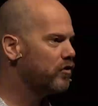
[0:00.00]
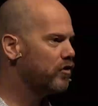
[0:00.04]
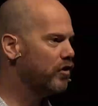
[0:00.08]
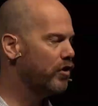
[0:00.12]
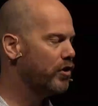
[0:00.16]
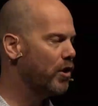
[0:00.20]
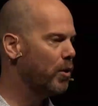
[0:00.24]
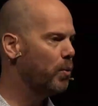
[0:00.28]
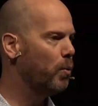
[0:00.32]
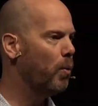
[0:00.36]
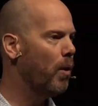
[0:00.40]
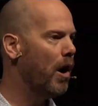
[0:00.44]
to
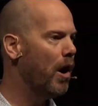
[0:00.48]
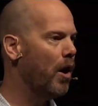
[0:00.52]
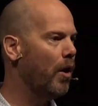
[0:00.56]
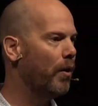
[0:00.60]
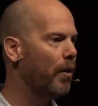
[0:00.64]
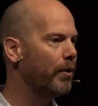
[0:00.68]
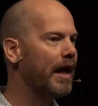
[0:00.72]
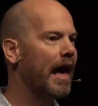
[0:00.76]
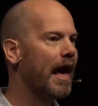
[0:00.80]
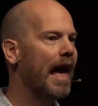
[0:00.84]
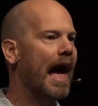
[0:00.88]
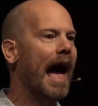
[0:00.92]
the
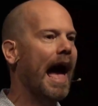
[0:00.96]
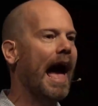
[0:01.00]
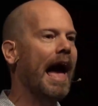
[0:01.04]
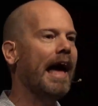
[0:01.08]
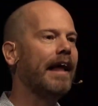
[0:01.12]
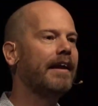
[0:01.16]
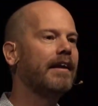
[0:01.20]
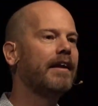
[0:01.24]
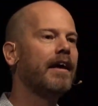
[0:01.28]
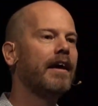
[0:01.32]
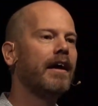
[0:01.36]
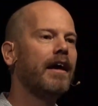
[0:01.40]
world.
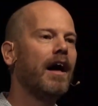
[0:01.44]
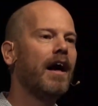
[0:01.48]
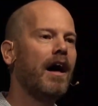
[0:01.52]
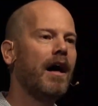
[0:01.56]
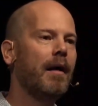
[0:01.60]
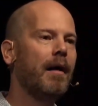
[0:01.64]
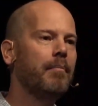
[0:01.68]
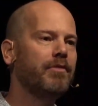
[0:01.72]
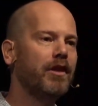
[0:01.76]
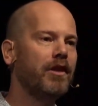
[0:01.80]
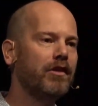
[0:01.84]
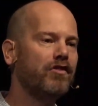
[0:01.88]
And
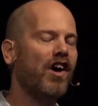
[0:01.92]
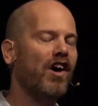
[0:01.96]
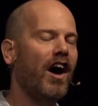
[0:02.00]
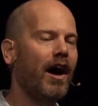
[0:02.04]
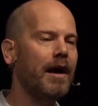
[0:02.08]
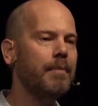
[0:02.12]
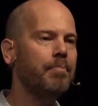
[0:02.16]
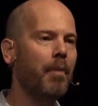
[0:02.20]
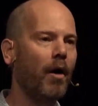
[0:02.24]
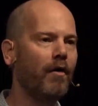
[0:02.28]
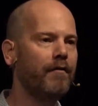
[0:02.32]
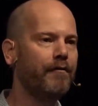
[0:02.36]
the
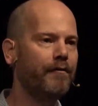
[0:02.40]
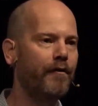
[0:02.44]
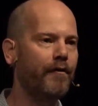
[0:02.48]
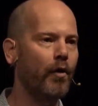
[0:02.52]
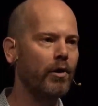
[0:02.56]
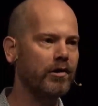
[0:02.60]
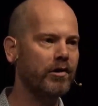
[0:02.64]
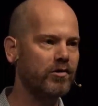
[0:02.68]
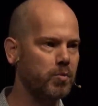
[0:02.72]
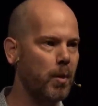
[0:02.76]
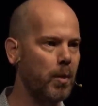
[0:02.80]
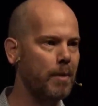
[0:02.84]
type of
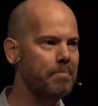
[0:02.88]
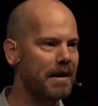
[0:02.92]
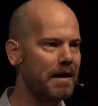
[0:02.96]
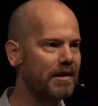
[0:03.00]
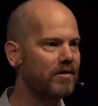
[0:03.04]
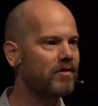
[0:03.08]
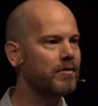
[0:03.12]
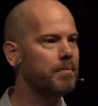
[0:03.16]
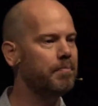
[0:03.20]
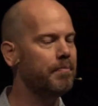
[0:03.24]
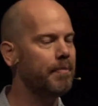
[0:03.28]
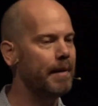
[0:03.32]
voice we're
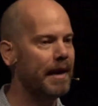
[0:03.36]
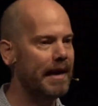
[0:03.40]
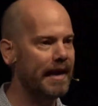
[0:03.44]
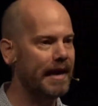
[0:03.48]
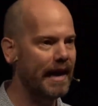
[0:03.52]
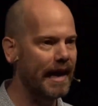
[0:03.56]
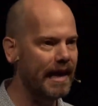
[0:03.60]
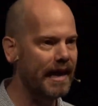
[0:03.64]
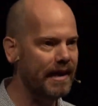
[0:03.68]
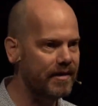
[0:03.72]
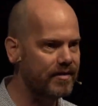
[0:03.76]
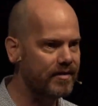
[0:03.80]
meant to
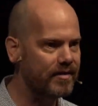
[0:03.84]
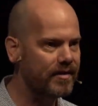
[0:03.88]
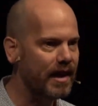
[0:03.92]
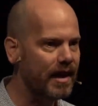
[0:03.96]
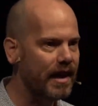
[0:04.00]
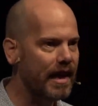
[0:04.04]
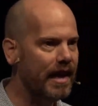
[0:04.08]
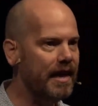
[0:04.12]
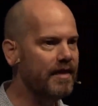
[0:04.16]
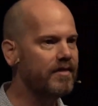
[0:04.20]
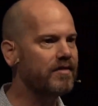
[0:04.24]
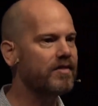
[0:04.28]
be
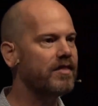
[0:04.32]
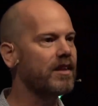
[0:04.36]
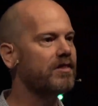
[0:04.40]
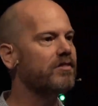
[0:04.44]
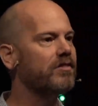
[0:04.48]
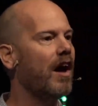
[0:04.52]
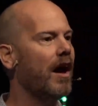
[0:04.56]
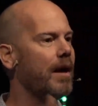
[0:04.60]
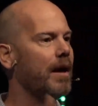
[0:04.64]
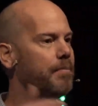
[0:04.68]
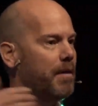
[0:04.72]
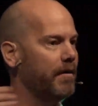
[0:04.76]
is the
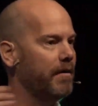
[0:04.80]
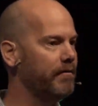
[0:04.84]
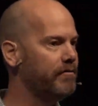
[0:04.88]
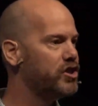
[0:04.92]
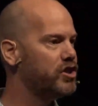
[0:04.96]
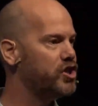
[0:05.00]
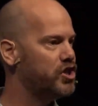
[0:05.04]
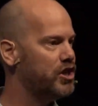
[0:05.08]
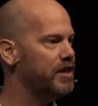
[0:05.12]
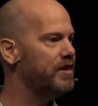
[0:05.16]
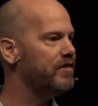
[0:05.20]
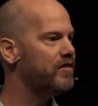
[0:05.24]
type
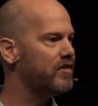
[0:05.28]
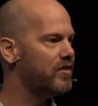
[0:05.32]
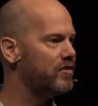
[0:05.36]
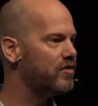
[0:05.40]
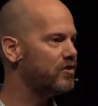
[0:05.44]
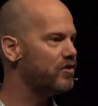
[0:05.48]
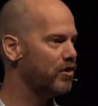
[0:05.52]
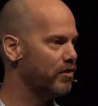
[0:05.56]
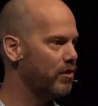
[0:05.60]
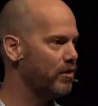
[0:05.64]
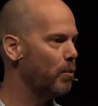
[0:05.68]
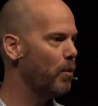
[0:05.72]
of
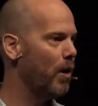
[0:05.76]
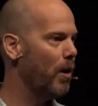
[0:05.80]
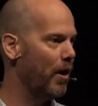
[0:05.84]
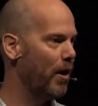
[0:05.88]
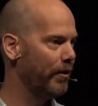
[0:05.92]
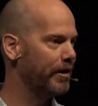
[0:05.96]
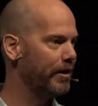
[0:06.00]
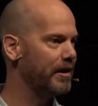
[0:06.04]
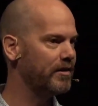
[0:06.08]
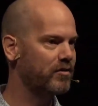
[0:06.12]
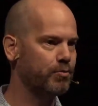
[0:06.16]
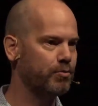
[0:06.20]
Jesus to the
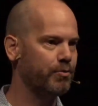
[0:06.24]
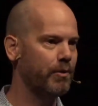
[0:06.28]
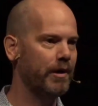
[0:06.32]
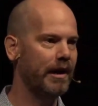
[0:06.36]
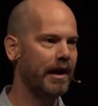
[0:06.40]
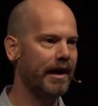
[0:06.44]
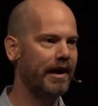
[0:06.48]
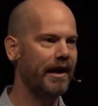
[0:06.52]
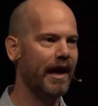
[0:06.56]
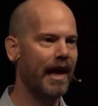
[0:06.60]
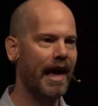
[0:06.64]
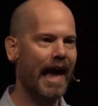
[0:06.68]
world. It's
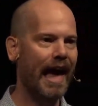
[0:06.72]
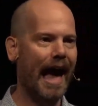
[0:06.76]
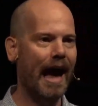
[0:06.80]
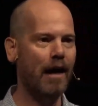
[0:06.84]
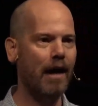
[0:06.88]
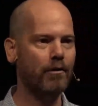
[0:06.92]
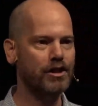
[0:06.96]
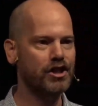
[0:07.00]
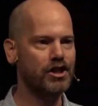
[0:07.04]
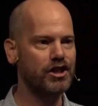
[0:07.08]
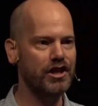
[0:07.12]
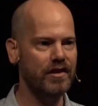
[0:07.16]
really
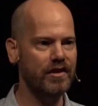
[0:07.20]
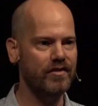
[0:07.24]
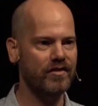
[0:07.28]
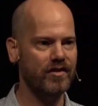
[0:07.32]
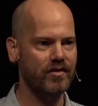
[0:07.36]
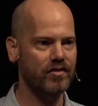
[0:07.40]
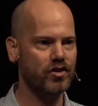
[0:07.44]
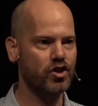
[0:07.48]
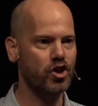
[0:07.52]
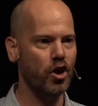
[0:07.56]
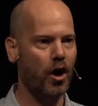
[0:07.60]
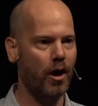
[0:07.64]
our
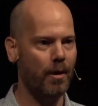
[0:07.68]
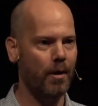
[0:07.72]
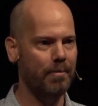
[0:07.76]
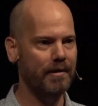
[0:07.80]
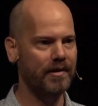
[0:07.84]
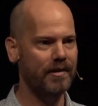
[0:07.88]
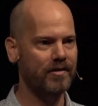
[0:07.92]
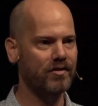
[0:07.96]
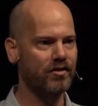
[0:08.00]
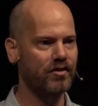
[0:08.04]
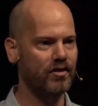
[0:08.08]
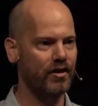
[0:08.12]
Jesus job
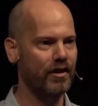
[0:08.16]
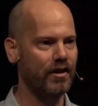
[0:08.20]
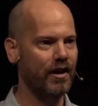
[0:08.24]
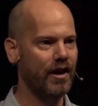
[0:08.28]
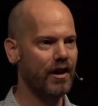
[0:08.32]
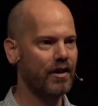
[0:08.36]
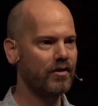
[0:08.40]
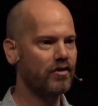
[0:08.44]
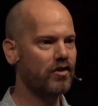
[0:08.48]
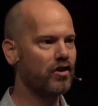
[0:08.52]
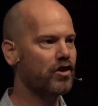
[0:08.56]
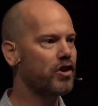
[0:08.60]
is
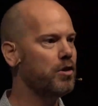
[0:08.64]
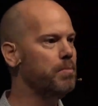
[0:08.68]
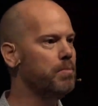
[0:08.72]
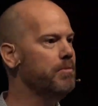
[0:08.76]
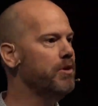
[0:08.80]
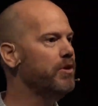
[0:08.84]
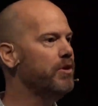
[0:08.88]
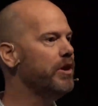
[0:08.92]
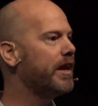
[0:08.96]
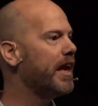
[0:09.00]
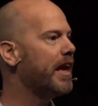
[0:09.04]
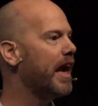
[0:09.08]
to
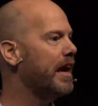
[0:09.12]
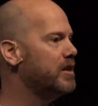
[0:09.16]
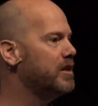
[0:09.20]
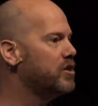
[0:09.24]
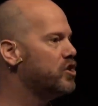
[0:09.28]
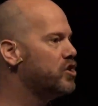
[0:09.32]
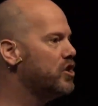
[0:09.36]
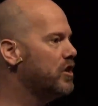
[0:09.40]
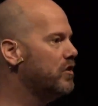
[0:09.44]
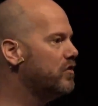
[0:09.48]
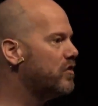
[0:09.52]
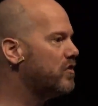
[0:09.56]
communicate
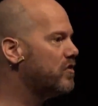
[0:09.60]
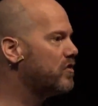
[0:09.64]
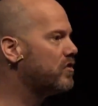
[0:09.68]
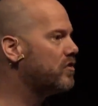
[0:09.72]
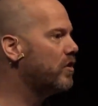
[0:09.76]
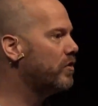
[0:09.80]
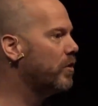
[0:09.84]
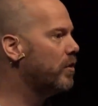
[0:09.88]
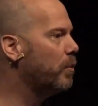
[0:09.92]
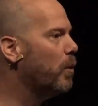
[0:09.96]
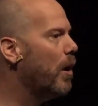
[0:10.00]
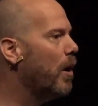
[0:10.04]
Jesus
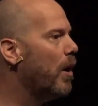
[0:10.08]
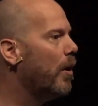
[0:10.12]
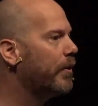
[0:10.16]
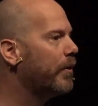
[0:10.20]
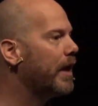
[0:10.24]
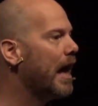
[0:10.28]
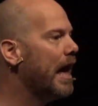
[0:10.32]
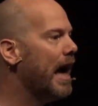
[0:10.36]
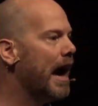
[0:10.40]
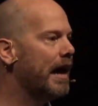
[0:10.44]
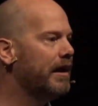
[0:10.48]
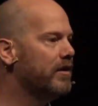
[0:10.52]
to the
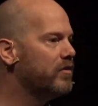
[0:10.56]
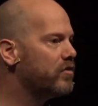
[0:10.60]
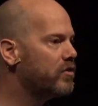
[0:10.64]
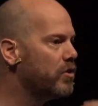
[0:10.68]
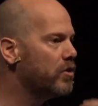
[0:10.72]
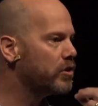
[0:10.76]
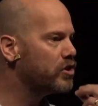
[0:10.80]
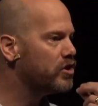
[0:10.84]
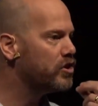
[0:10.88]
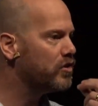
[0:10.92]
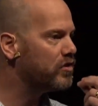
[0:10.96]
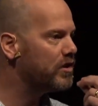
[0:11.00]
world. And it's
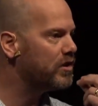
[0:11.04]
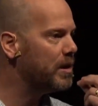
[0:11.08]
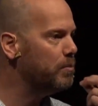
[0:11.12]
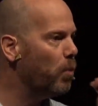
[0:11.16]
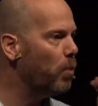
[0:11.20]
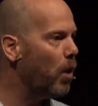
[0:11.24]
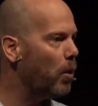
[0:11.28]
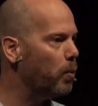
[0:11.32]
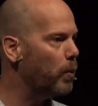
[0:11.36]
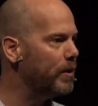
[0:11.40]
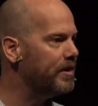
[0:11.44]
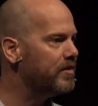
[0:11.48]
not just in
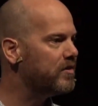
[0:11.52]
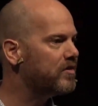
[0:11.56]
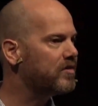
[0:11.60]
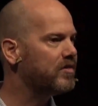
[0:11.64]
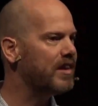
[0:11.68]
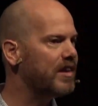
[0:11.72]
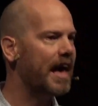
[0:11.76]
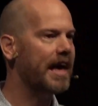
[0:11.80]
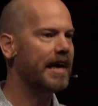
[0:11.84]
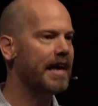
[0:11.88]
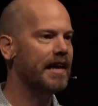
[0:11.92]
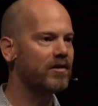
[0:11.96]
what we
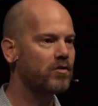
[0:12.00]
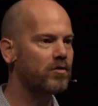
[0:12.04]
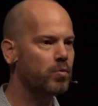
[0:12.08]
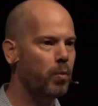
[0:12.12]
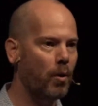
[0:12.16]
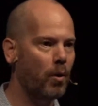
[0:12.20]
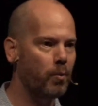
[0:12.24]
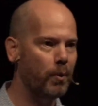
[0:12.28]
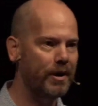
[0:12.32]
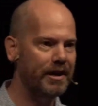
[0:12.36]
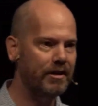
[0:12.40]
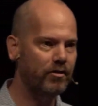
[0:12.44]
say, it's
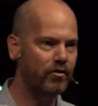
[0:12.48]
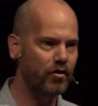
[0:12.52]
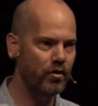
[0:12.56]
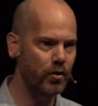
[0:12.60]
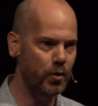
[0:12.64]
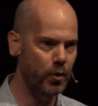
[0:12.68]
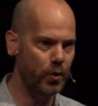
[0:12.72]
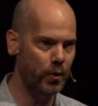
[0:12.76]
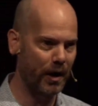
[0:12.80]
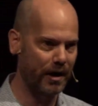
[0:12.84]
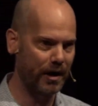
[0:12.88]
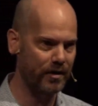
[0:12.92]
what we
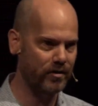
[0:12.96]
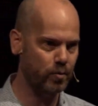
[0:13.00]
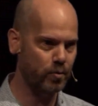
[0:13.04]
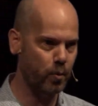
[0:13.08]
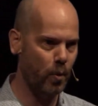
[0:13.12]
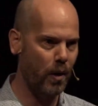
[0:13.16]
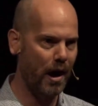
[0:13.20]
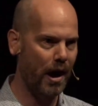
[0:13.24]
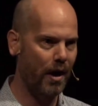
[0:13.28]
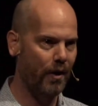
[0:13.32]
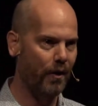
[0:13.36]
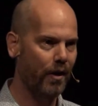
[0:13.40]
do as
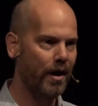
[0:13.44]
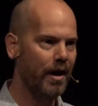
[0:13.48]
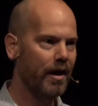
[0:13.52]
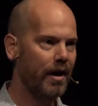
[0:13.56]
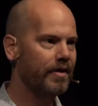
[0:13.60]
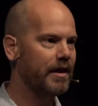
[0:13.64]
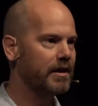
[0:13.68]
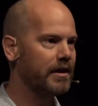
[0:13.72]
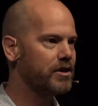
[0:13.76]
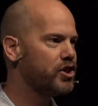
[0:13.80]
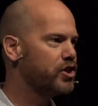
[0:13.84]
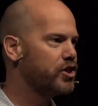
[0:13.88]
well
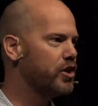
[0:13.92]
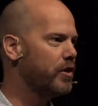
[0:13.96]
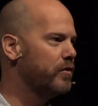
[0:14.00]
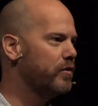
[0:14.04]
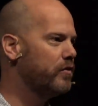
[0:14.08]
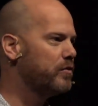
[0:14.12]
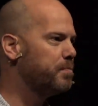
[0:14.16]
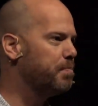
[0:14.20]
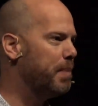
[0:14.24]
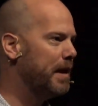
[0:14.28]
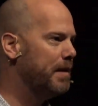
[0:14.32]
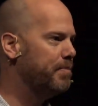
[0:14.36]
that
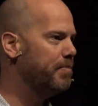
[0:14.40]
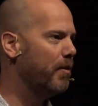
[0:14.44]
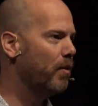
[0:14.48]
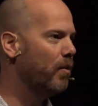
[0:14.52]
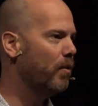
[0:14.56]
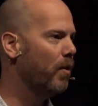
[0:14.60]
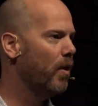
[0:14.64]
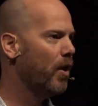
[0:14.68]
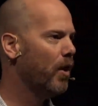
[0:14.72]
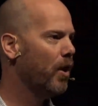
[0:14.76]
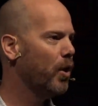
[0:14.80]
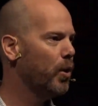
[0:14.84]
shows
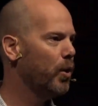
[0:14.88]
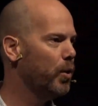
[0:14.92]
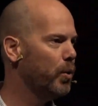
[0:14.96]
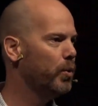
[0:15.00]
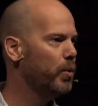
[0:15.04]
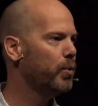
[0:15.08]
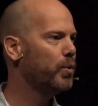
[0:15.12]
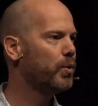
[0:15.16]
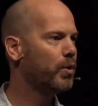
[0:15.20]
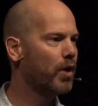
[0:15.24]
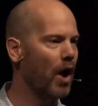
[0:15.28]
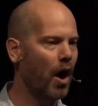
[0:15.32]
people
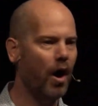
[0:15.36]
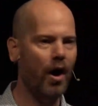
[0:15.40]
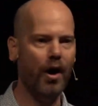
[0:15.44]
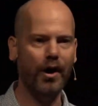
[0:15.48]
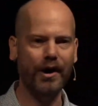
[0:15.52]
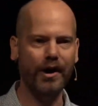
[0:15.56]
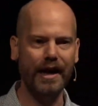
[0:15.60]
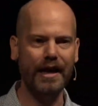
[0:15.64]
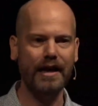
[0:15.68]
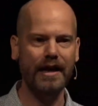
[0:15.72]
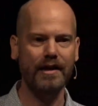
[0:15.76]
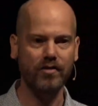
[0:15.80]
who
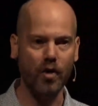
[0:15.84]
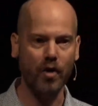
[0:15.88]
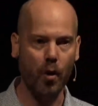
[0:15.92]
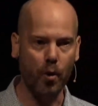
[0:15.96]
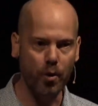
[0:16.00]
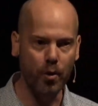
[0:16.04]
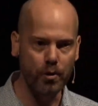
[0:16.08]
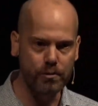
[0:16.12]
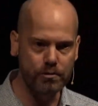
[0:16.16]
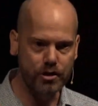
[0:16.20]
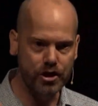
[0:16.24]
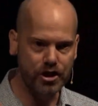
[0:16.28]
God is
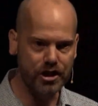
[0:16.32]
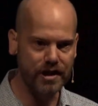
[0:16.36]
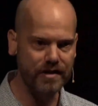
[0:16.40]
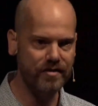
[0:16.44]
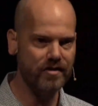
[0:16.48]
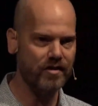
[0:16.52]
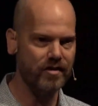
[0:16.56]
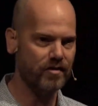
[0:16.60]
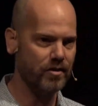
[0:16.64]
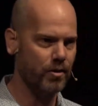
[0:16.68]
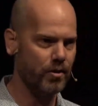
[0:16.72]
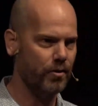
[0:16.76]
or who
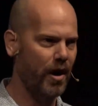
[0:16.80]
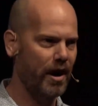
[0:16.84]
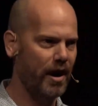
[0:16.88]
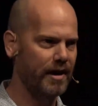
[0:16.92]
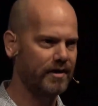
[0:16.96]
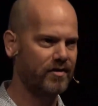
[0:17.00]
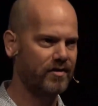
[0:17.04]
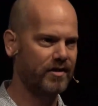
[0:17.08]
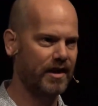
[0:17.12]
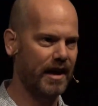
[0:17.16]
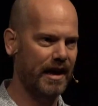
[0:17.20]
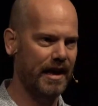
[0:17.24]
Jesus
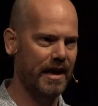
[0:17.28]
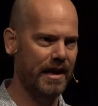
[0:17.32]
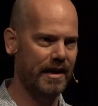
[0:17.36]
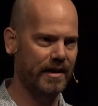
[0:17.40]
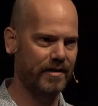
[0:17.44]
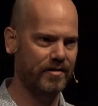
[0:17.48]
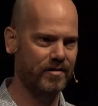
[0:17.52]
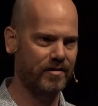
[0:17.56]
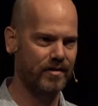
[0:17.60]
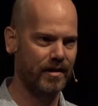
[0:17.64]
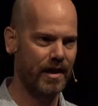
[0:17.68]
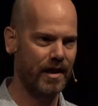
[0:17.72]
Christ
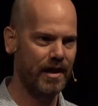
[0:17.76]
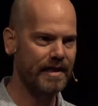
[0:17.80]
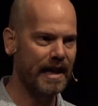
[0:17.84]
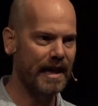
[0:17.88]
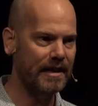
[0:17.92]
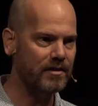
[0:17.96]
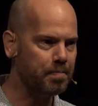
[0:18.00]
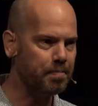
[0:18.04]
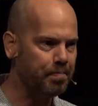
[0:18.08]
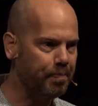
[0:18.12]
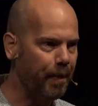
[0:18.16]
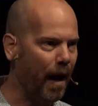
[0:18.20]
is.
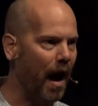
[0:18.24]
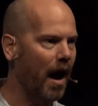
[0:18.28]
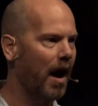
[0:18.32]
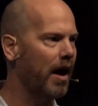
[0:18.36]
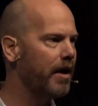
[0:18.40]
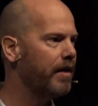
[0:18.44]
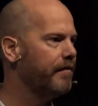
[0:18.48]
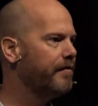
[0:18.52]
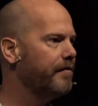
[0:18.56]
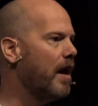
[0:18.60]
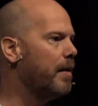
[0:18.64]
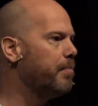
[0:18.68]
That's
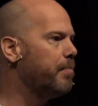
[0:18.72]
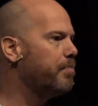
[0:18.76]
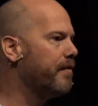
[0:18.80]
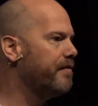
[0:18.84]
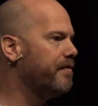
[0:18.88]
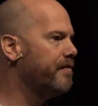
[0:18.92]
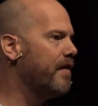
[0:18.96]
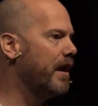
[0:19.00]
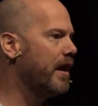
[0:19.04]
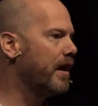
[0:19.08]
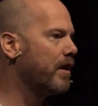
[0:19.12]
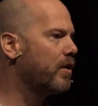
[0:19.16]
part of our
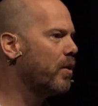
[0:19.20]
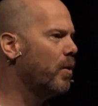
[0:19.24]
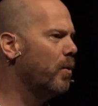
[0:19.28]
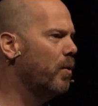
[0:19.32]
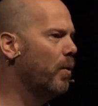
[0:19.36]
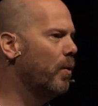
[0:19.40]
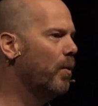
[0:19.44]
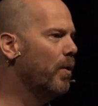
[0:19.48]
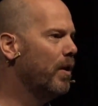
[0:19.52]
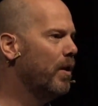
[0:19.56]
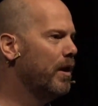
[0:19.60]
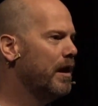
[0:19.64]
prophetic
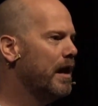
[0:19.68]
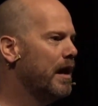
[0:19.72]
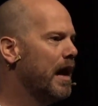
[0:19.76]
call.